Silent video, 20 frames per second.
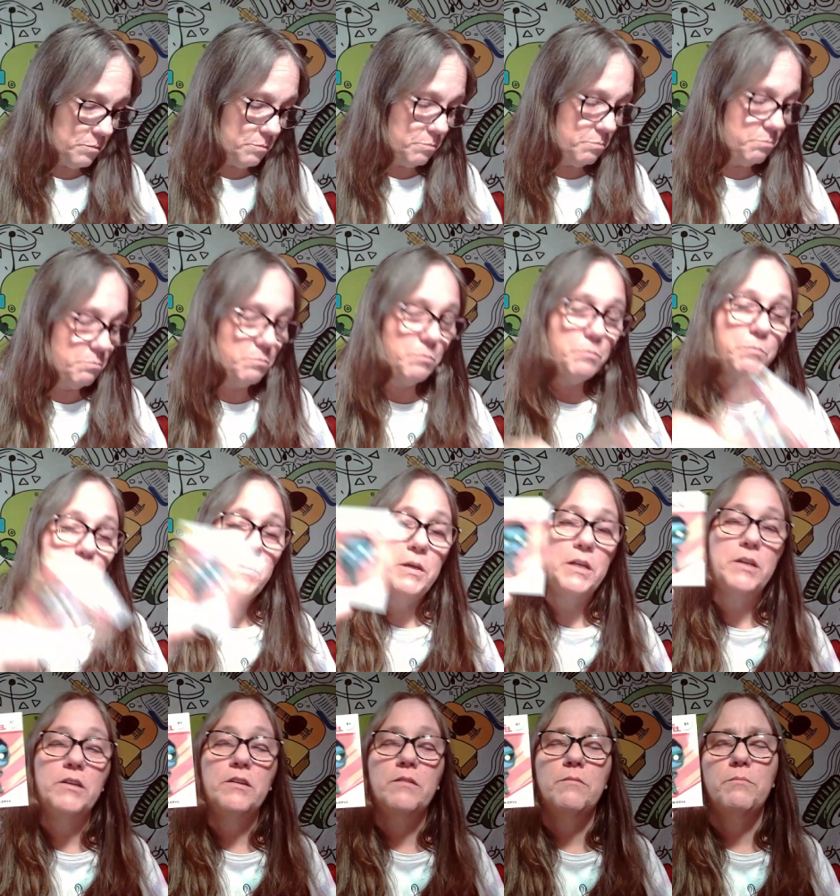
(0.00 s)

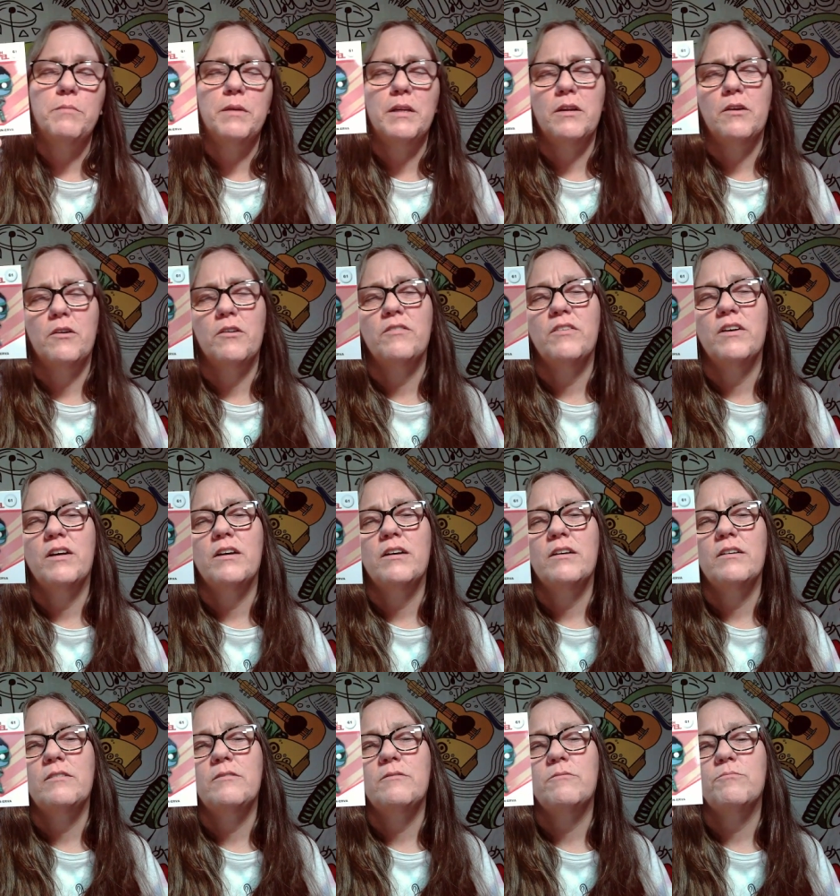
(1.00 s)
Min
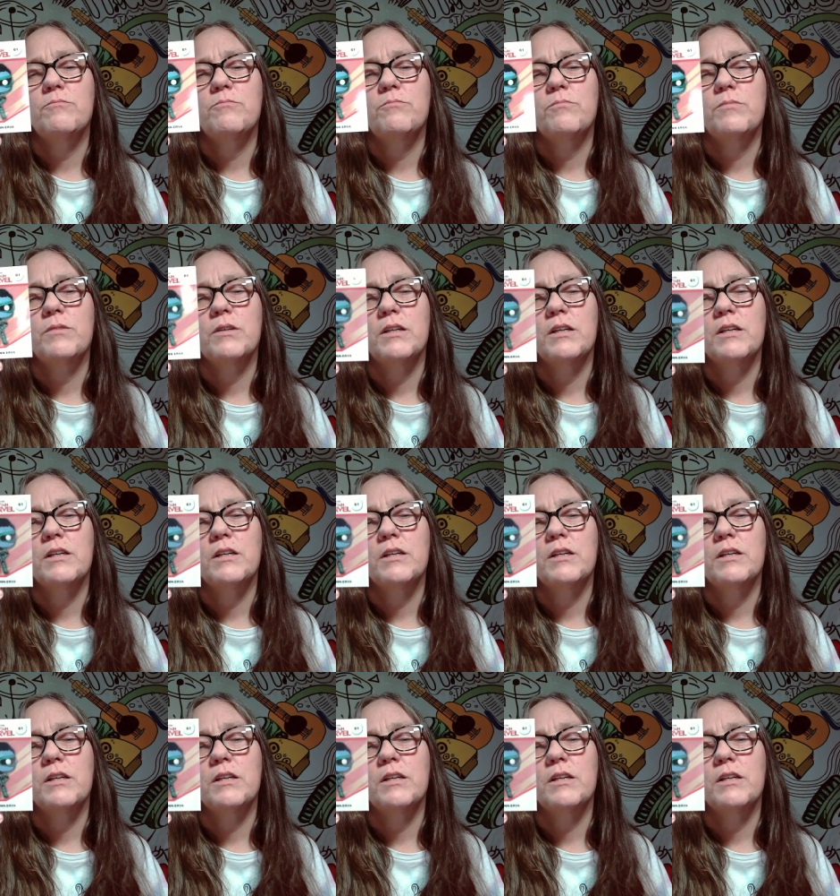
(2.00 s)
Minerva, I